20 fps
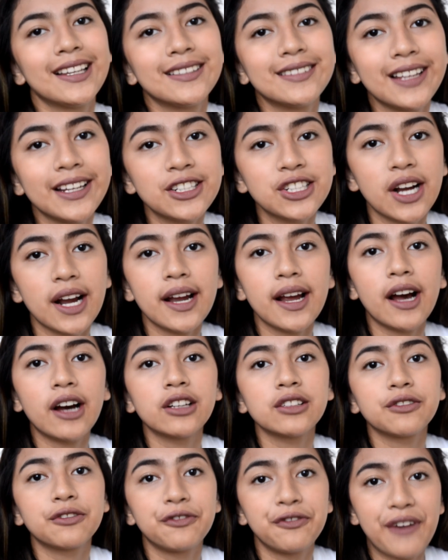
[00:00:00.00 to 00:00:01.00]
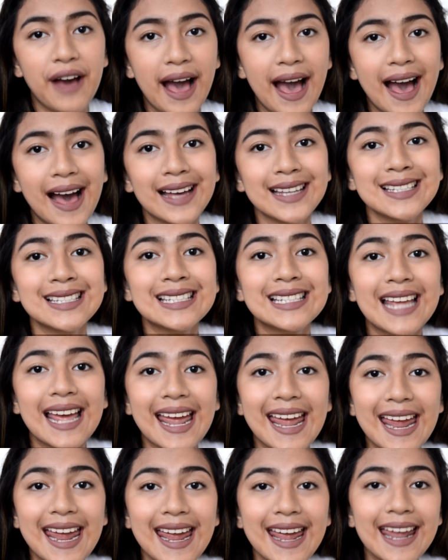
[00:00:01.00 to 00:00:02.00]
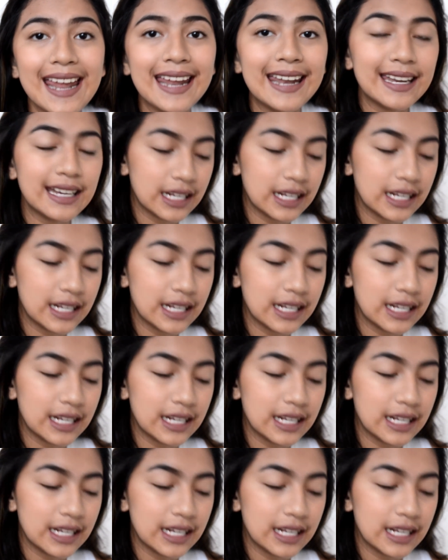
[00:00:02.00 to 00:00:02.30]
they dry out fast and